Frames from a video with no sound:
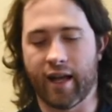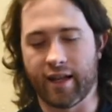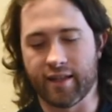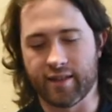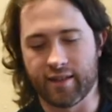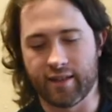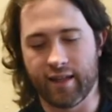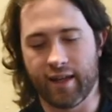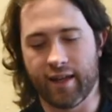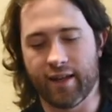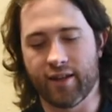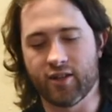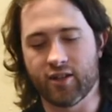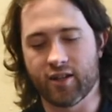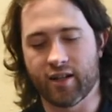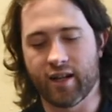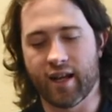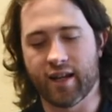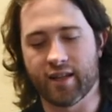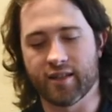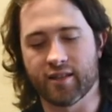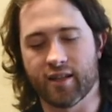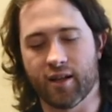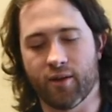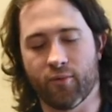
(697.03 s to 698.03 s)
as the Inogen
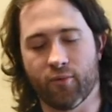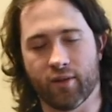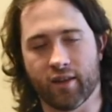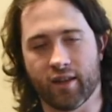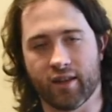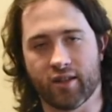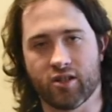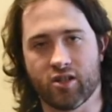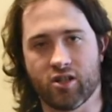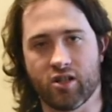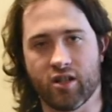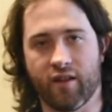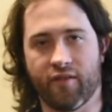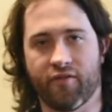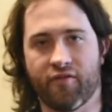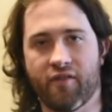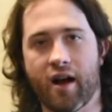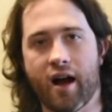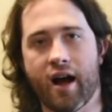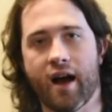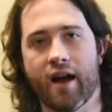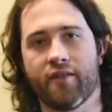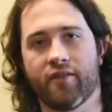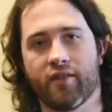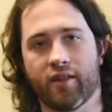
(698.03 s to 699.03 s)
has done with its
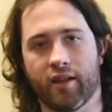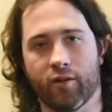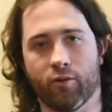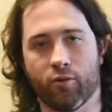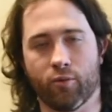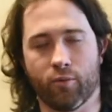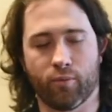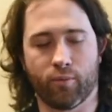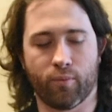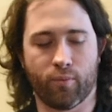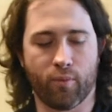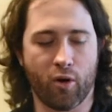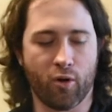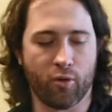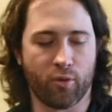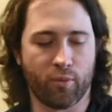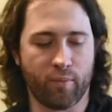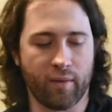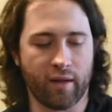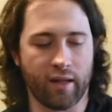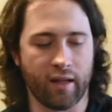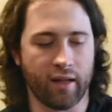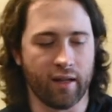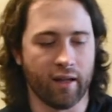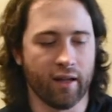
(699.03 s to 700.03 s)
G5, and they will
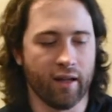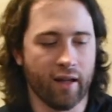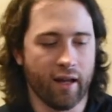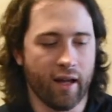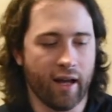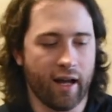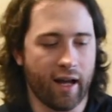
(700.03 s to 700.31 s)
both be